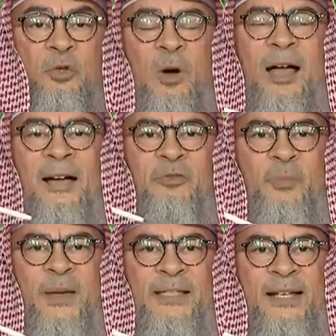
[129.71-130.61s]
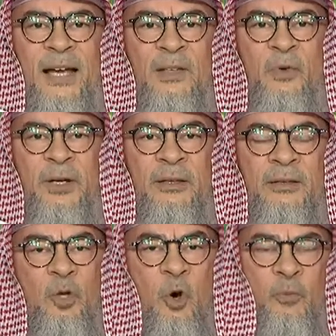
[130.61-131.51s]
Do I have to pay zakat for it?
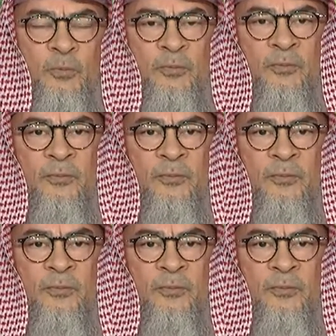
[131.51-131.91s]
No.